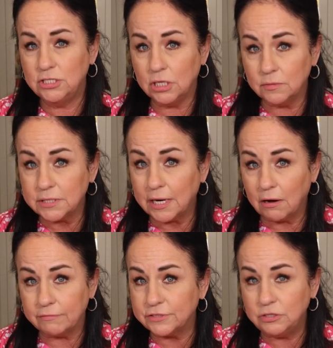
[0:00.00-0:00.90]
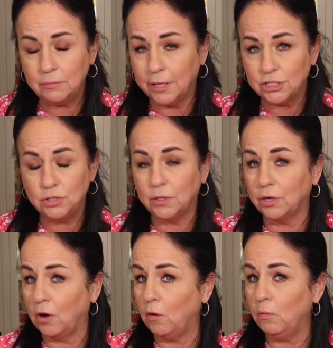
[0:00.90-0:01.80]
Don't take off too much. You
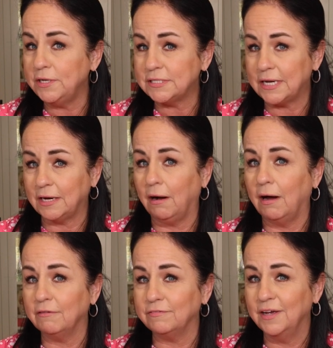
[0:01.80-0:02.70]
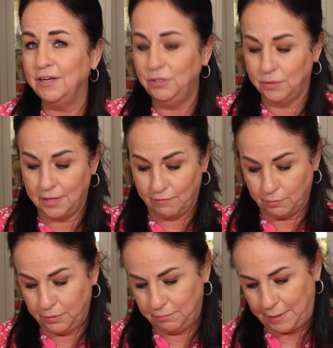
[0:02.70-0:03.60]
can always take off. You can
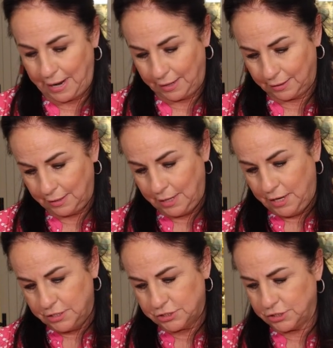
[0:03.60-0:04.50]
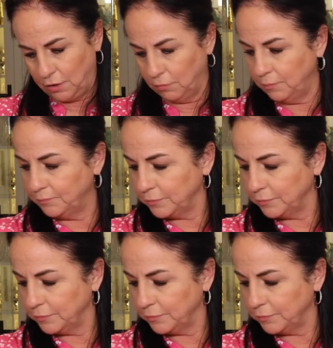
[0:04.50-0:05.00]
never put back. So